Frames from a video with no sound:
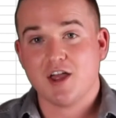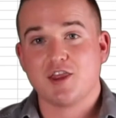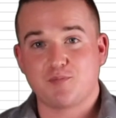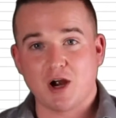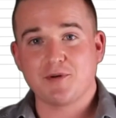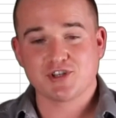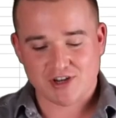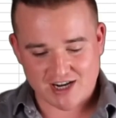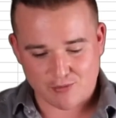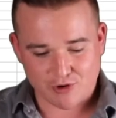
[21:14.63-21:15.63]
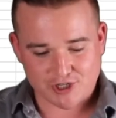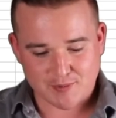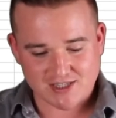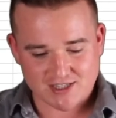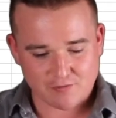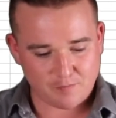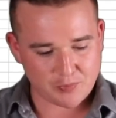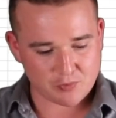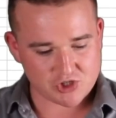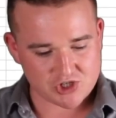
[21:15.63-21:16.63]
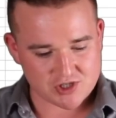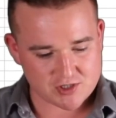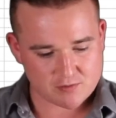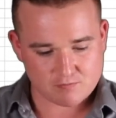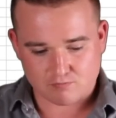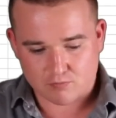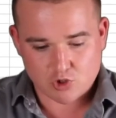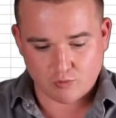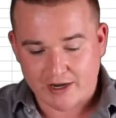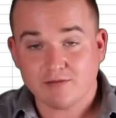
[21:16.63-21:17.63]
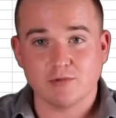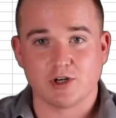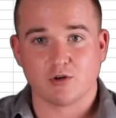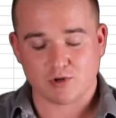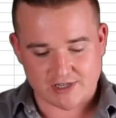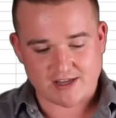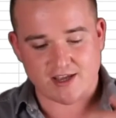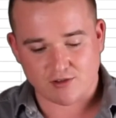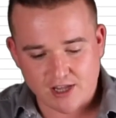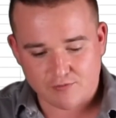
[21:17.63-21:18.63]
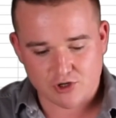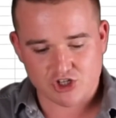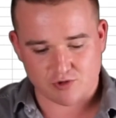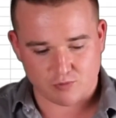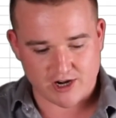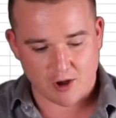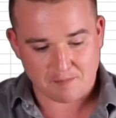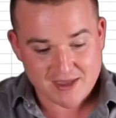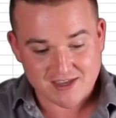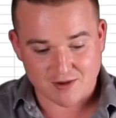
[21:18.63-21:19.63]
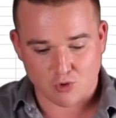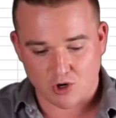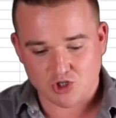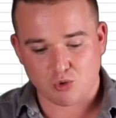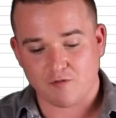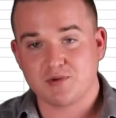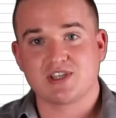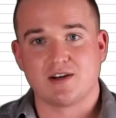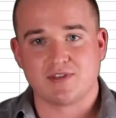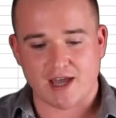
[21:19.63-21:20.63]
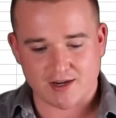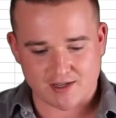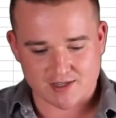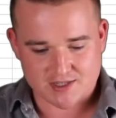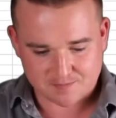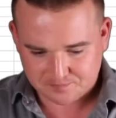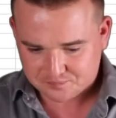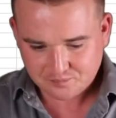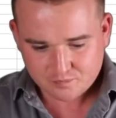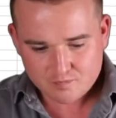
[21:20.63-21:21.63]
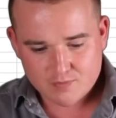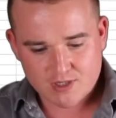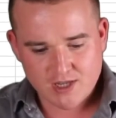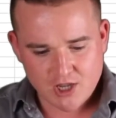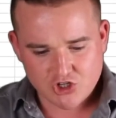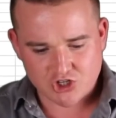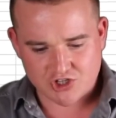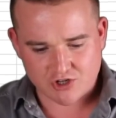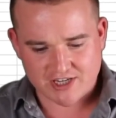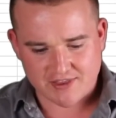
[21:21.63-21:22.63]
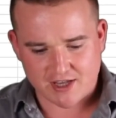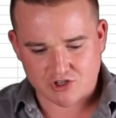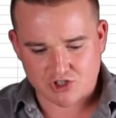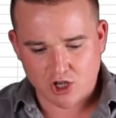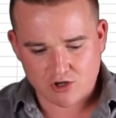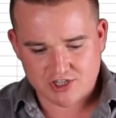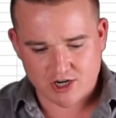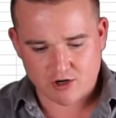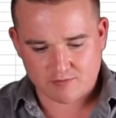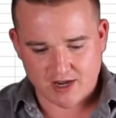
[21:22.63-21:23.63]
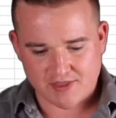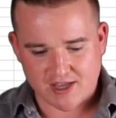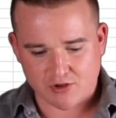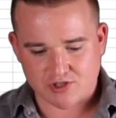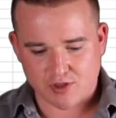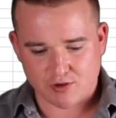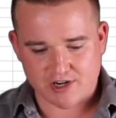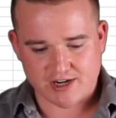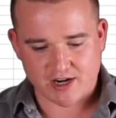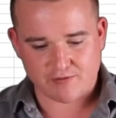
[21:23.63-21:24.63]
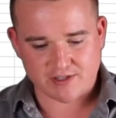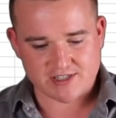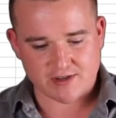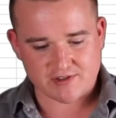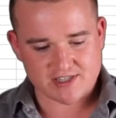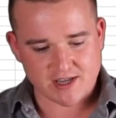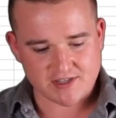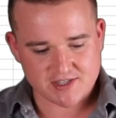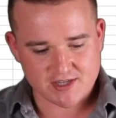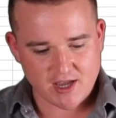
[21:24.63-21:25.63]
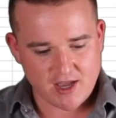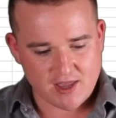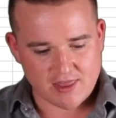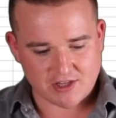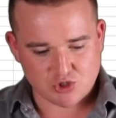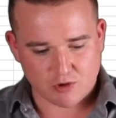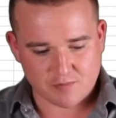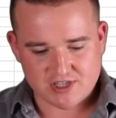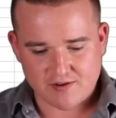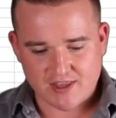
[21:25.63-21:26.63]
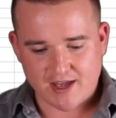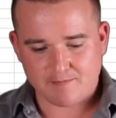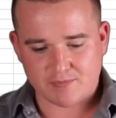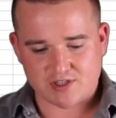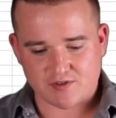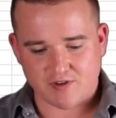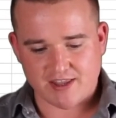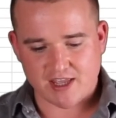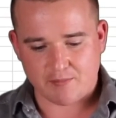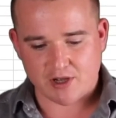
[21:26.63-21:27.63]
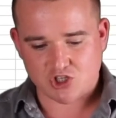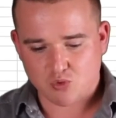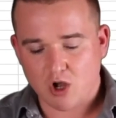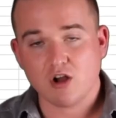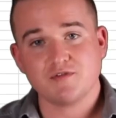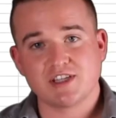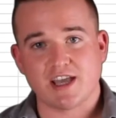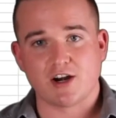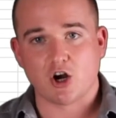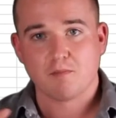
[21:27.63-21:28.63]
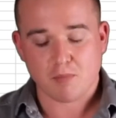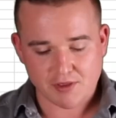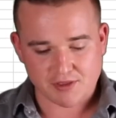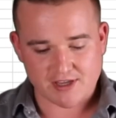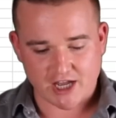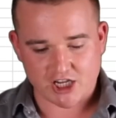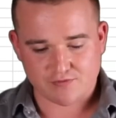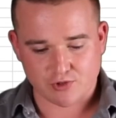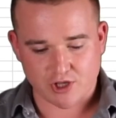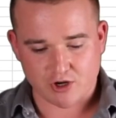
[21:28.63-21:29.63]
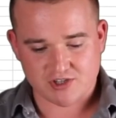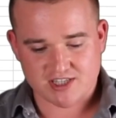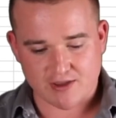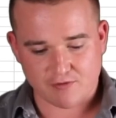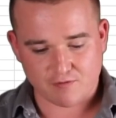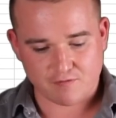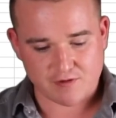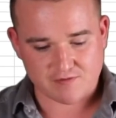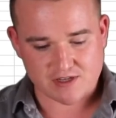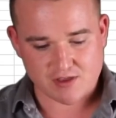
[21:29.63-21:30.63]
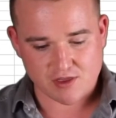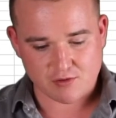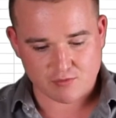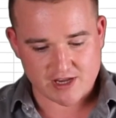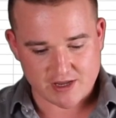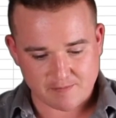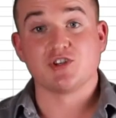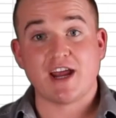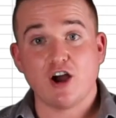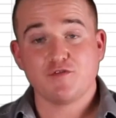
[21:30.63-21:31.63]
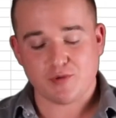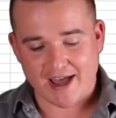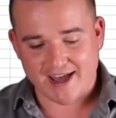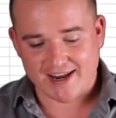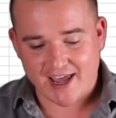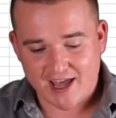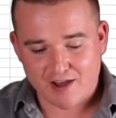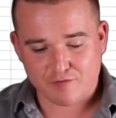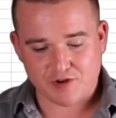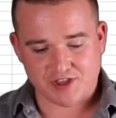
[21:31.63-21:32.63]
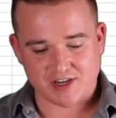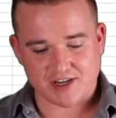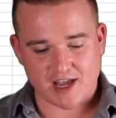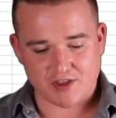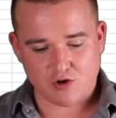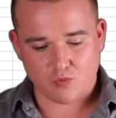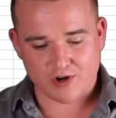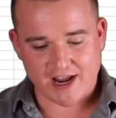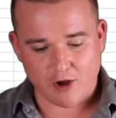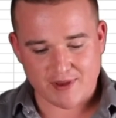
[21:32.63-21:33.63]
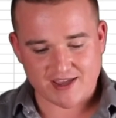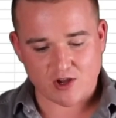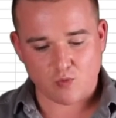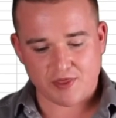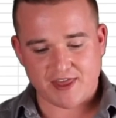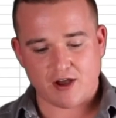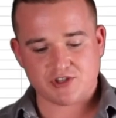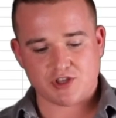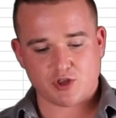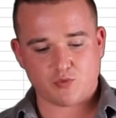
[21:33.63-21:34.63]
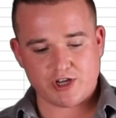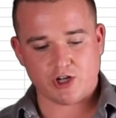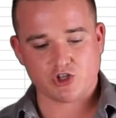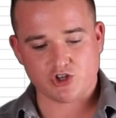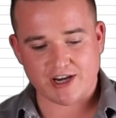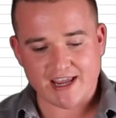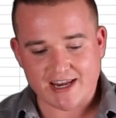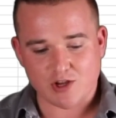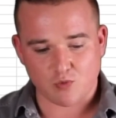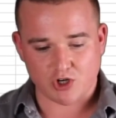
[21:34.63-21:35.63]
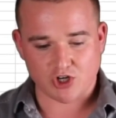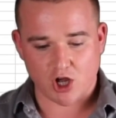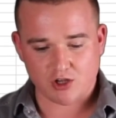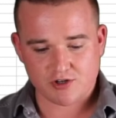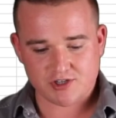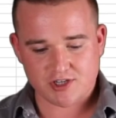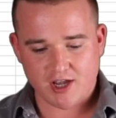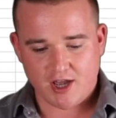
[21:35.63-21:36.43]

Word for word: the properties are getting more expensive, which is great. You know, we're taking out leverage and we're now making more. twelve percent of that is just under ten thousand dollars here, nine thousand thirty-nine dollars and fifty-seven cents. That's twelve percent of that, and divide that by twelve to get our monthly cash flow there, seven hundred fifty-three dollars. So now if you add everything together, we're now making one thousand three hundred eighty-one dollars